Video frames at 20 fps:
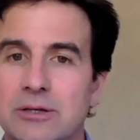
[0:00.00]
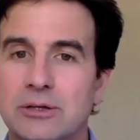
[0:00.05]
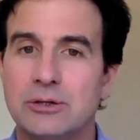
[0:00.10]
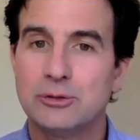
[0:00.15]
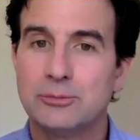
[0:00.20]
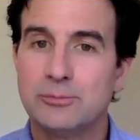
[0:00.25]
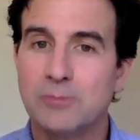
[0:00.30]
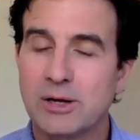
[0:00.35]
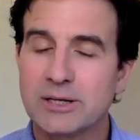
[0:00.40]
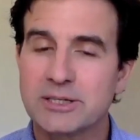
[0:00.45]

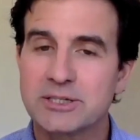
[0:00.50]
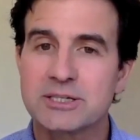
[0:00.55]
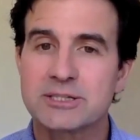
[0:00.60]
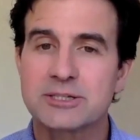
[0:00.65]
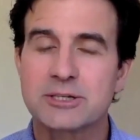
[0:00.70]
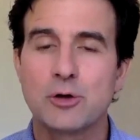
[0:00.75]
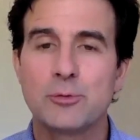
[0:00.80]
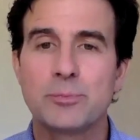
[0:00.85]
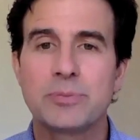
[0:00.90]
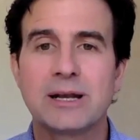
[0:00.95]
you might
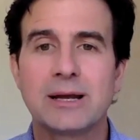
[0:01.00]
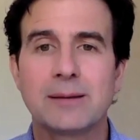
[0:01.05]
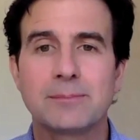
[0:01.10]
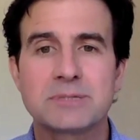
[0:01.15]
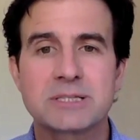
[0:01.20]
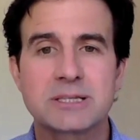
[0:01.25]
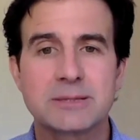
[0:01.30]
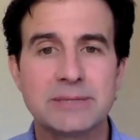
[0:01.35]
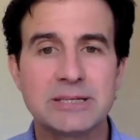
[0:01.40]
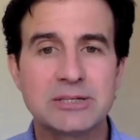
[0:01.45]
just open
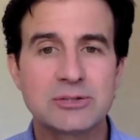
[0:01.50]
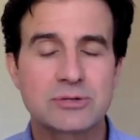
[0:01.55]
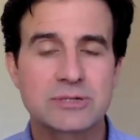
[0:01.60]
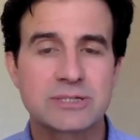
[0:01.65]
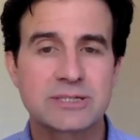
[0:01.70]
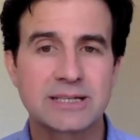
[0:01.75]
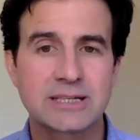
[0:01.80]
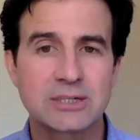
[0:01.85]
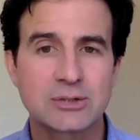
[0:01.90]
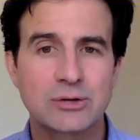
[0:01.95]
up some
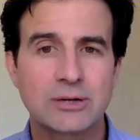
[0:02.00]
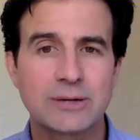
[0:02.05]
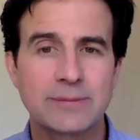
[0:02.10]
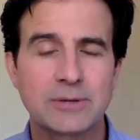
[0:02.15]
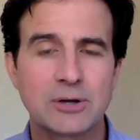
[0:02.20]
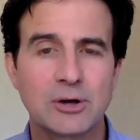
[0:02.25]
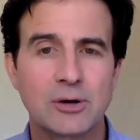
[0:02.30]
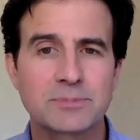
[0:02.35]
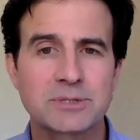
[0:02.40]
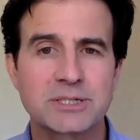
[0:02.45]
interesting
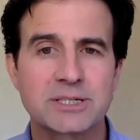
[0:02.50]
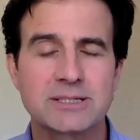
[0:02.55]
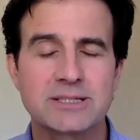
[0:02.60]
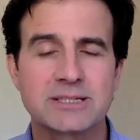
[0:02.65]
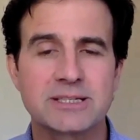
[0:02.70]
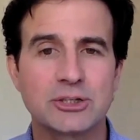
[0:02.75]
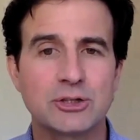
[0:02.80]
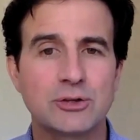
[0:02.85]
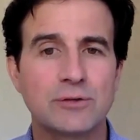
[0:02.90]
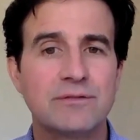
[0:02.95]
treatment options
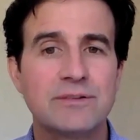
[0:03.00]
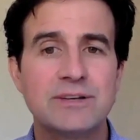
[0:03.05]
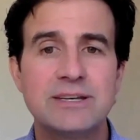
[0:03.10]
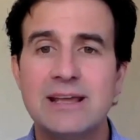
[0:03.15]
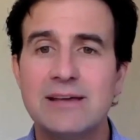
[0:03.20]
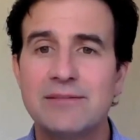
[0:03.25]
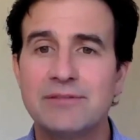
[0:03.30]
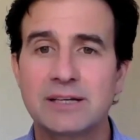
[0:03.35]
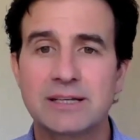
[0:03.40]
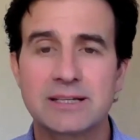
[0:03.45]
that you've
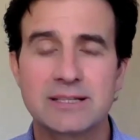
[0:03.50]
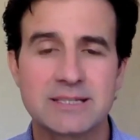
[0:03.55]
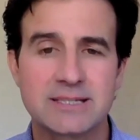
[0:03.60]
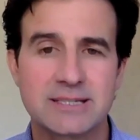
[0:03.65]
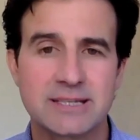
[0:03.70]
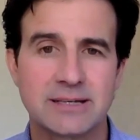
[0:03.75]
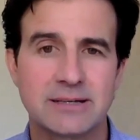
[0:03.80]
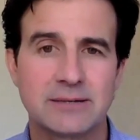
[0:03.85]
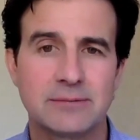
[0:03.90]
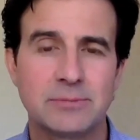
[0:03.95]
never
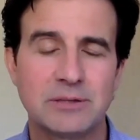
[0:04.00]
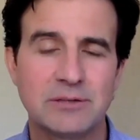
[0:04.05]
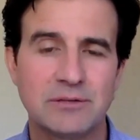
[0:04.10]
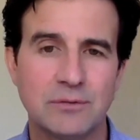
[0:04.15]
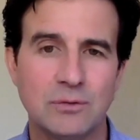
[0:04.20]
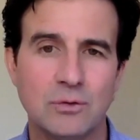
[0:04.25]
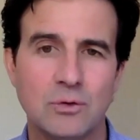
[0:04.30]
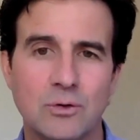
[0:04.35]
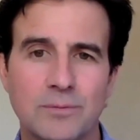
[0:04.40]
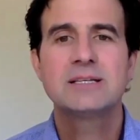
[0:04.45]
considered
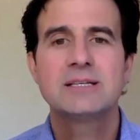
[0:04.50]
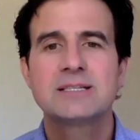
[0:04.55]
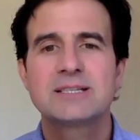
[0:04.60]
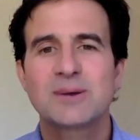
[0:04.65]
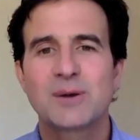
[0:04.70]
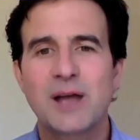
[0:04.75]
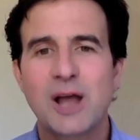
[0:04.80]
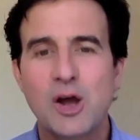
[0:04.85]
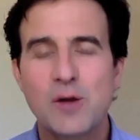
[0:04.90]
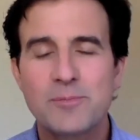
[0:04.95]
before.
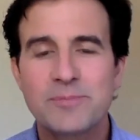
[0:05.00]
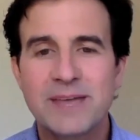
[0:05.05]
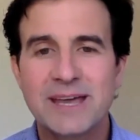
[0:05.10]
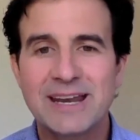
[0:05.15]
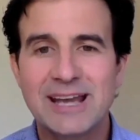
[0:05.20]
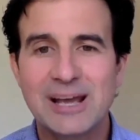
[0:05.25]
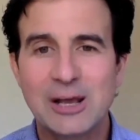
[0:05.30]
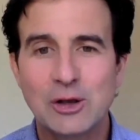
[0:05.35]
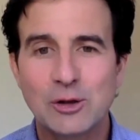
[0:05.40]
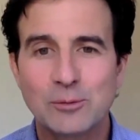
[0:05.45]
So I hope that
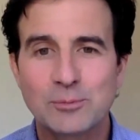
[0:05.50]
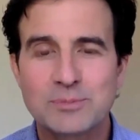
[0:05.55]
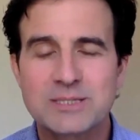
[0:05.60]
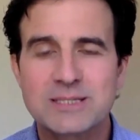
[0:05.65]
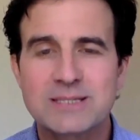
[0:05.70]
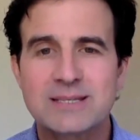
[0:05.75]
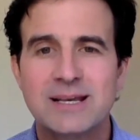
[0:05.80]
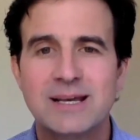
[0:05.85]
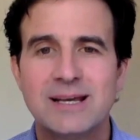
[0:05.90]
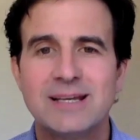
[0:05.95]

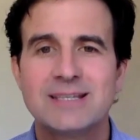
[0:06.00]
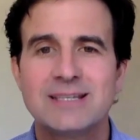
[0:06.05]
helps.